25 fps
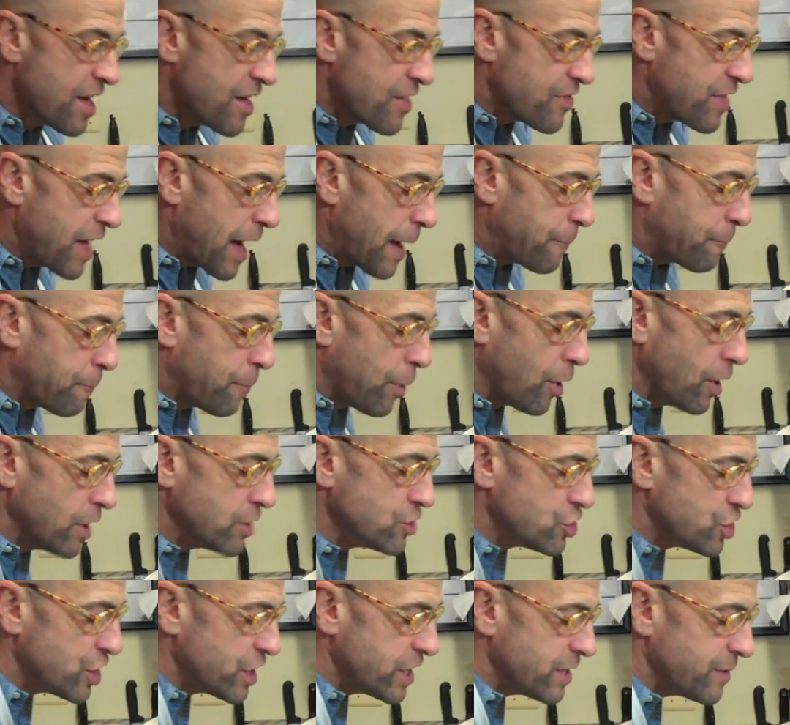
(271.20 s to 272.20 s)
that
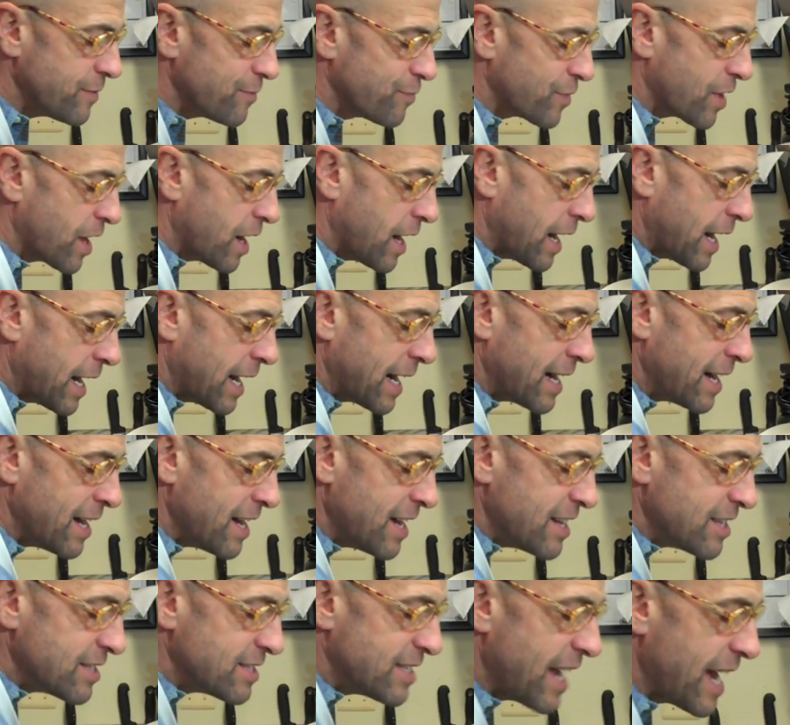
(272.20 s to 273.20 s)
pungent
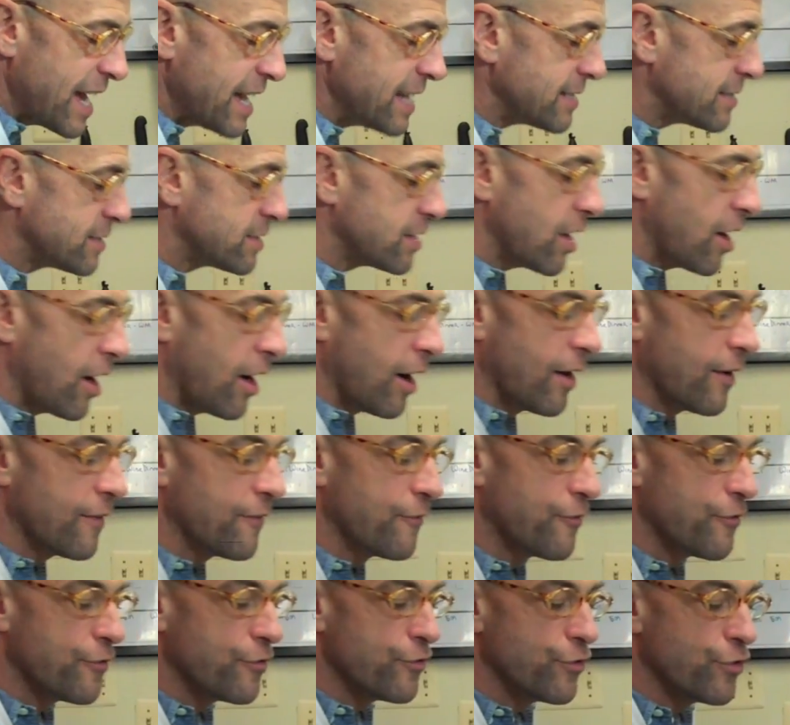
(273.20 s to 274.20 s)
taste of
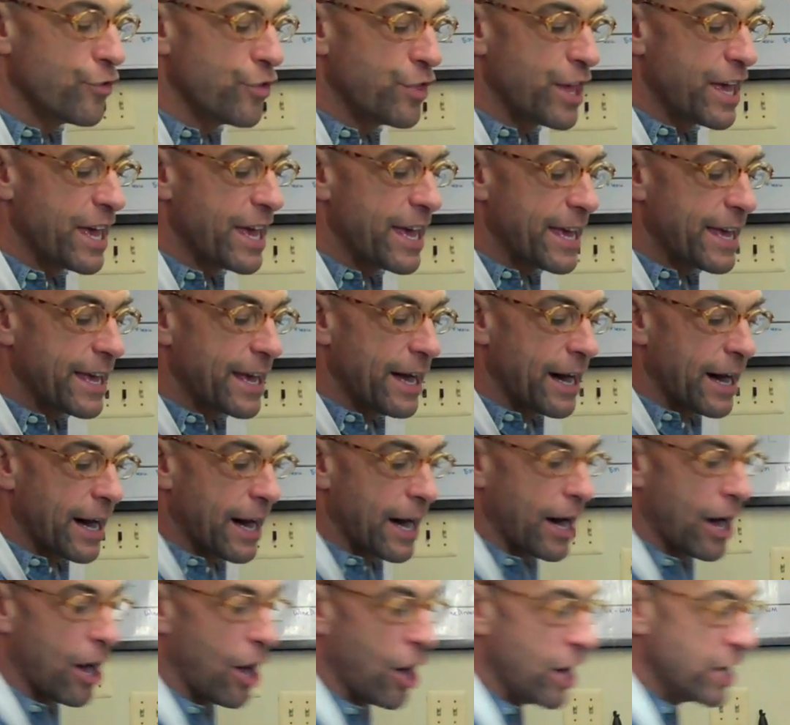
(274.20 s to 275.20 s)
the
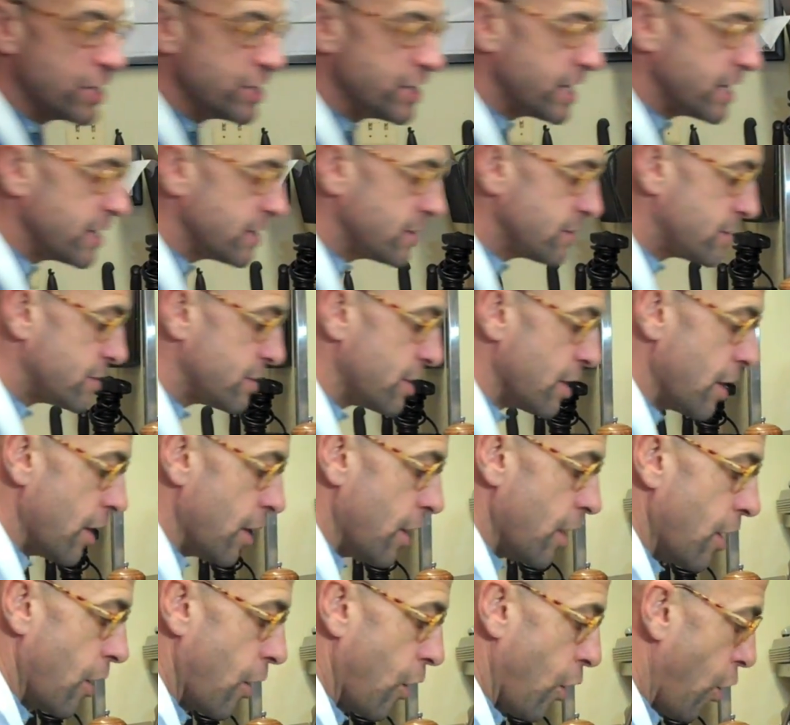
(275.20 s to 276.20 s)
onions.
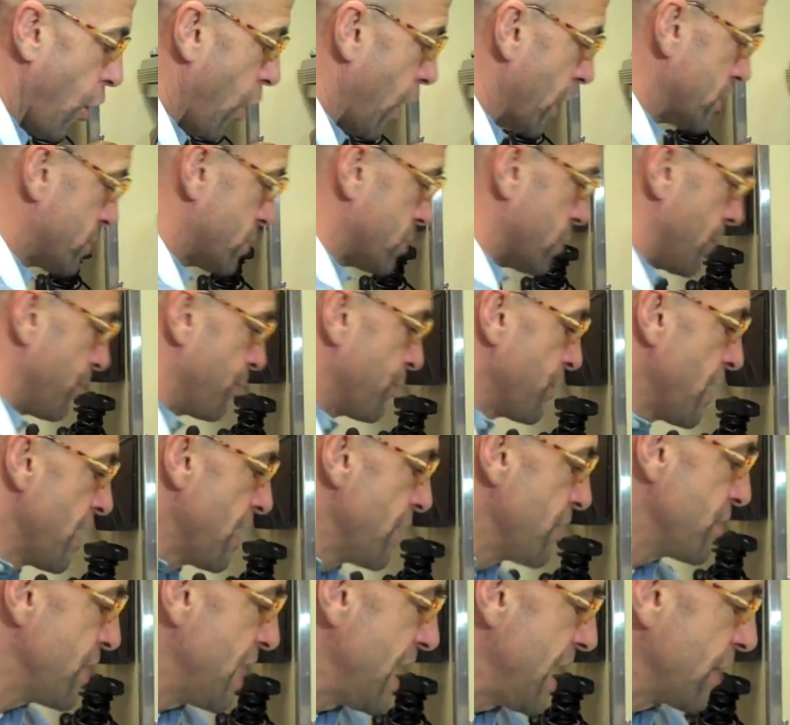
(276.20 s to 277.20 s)
Awesome.
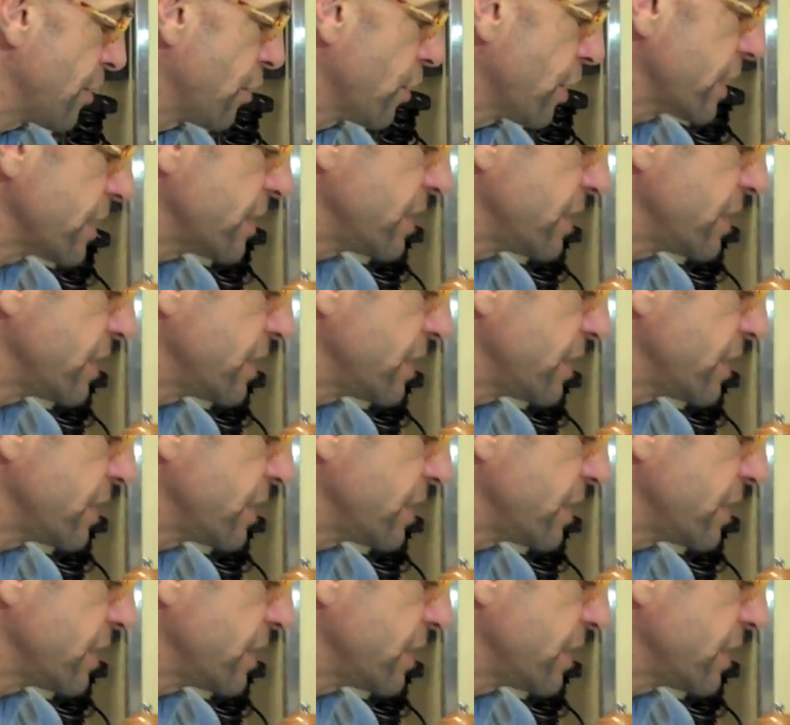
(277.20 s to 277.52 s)
Then look at